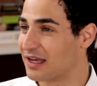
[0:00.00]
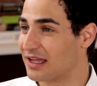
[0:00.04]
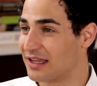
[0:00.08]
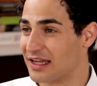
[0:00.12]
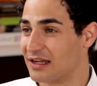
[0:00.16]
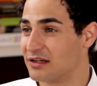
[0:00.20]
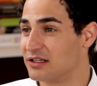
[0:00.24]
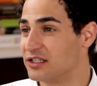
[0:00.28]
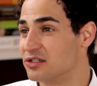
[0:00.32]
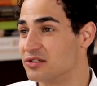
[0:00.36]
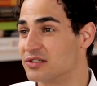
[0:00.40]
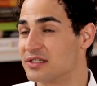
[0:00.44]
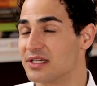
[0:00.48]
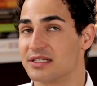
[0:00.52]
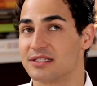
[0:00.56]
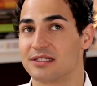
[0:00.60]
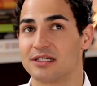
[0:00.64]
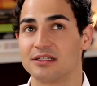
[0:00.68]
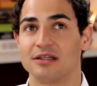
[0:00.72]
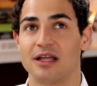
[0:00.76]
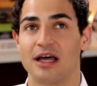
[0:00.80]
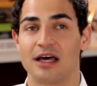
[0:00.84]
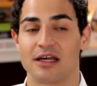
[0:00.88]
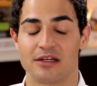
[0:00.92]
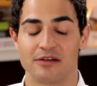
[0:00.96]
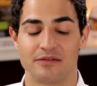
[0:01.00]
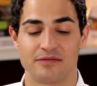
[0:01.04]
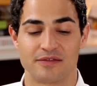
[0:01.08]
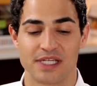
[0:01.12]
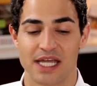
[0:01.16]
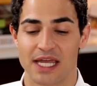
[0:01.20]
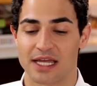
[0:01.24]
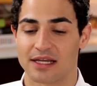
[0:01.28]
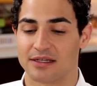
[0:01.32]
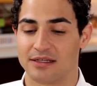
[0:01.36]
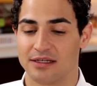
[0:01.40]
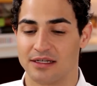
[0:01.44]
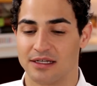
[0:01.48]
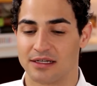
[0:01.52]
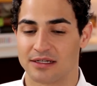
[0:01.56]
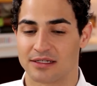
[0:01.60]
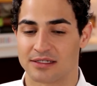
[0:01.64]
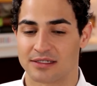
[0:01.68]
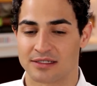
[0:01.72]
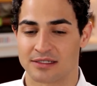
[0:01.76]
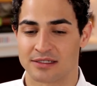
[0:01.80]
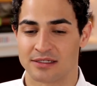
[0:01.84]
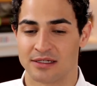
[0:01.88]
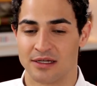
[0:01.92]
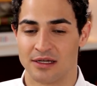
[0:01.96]
and that uses a lot of
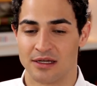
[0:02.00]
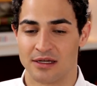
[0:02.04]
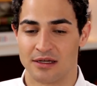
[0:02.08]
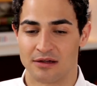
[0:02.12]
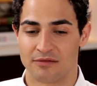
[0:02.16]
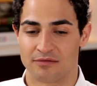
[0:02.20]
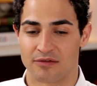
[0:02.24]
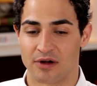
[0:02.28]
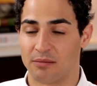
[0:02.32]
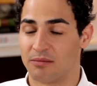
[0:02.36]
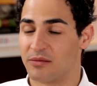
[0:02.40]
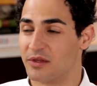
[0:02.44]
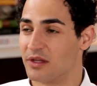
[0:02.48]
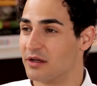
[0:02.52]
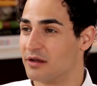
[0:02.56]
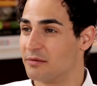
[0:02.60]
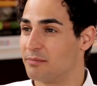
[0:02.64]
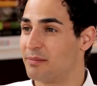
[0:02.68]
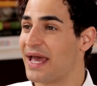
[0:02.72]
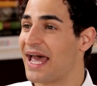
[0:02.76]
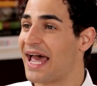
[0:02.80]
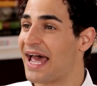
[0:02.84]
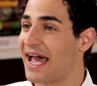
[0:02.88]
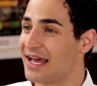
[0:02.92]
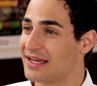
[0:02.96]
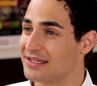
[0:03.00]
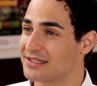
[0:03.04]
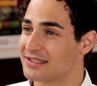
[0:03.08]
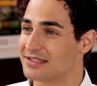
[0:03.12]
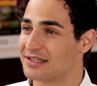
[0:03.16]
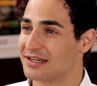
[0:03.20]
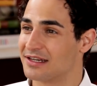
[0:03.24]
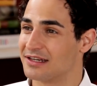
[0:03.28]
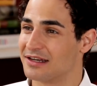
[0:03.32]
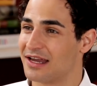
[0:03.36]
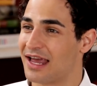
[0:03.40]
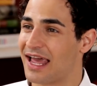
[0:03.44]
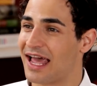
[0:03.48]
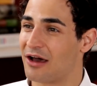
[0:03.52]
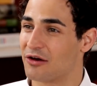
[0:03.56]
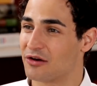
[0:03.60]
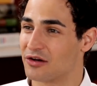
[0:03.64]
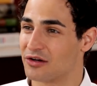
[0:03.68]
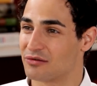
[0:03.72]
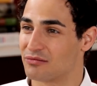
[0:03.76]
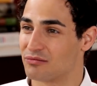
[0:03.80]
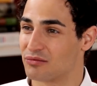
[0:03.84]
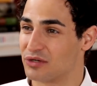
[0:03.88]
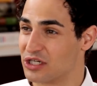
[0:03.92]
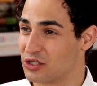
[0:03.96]
techniques from the past and how
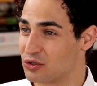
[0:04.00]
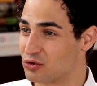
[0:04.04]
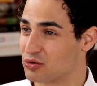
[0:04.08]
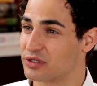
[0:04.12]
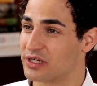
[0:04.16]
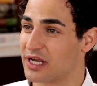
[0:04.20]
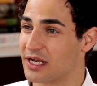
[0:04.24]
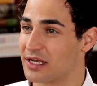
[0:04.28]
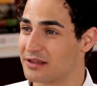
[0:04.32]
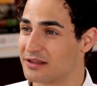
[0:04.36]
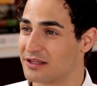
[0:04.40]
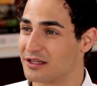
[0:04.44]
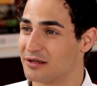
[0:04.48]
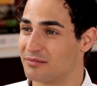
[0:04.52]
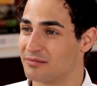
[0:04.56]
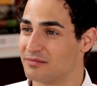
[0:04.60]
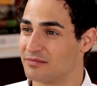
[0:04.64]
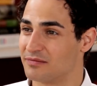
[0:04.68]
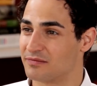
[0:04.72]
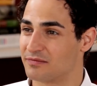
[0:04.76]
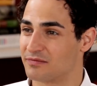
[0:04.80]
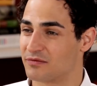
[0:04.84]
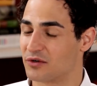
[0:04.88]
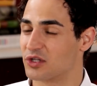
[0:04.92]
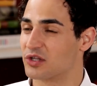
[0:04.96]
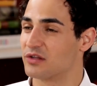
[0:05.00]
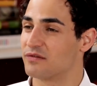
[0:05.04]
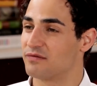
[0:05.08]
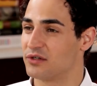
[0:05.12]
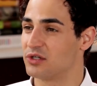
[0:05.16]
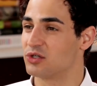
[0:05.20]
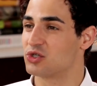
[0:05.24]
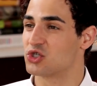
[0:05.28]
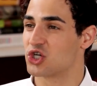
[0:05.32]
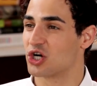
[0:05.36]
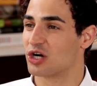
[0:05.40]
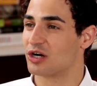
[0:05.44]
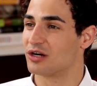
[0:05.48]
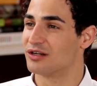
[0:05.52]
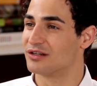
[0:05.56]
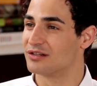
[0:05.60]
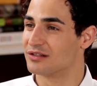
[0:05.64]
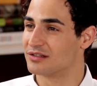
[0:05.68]
to recreate them for the future.